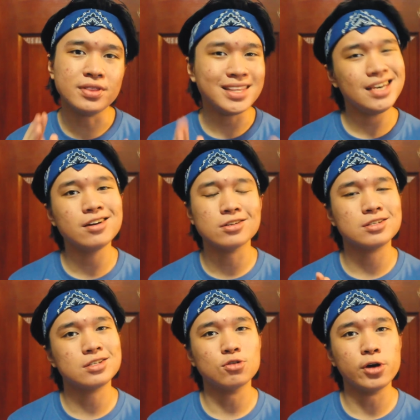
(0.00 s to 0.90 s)

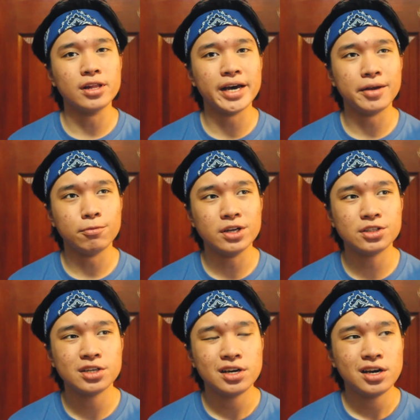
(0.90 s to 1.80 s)
Nier's storyline,
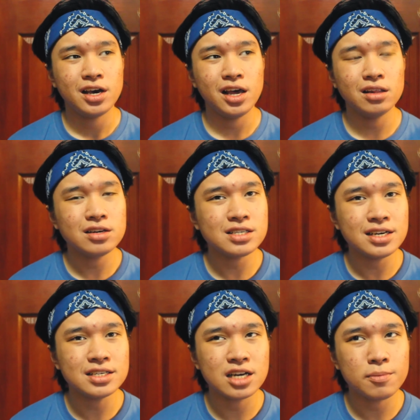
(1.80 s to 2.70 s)
which it looks
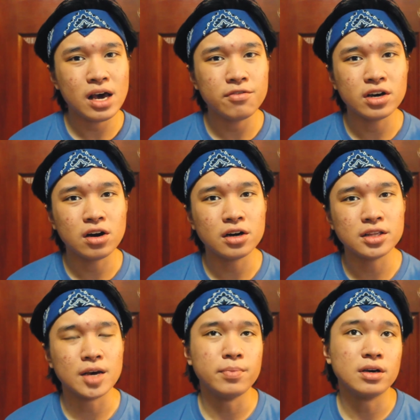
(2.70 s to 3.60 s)
like he's gonna be having a
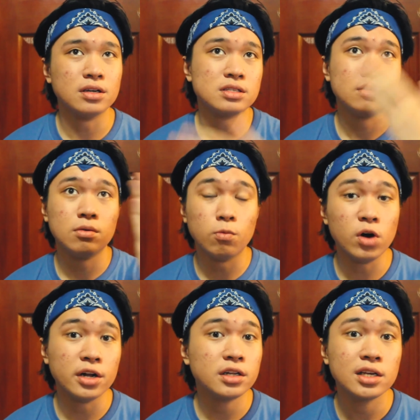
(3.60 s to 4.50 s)
hard time because
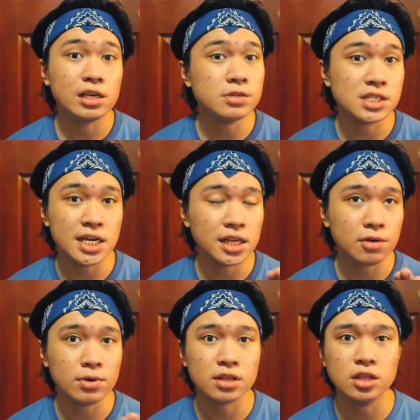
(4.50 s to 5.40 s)
one, he was
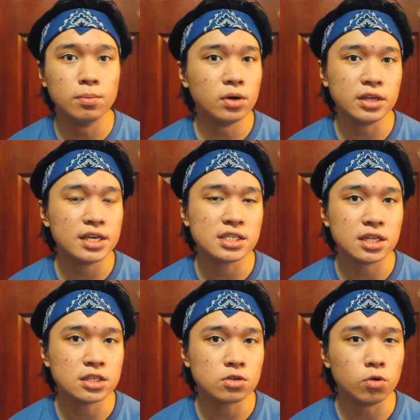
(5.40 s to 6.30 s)
dealing with the bullies
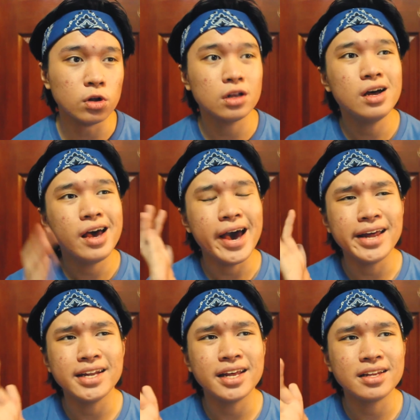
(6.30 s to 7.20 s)
in the school,
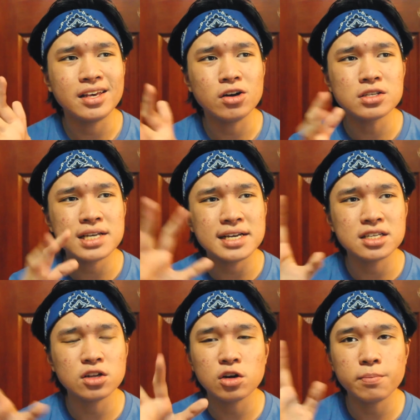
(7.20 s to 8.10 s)
and then he also
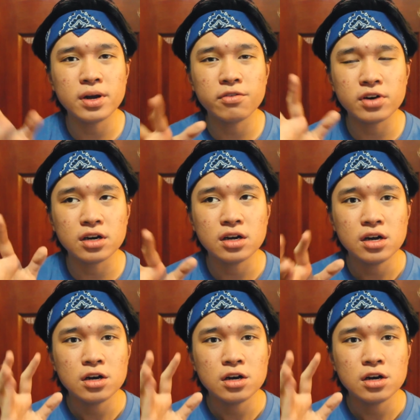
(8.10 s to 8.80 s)
has a little bit of a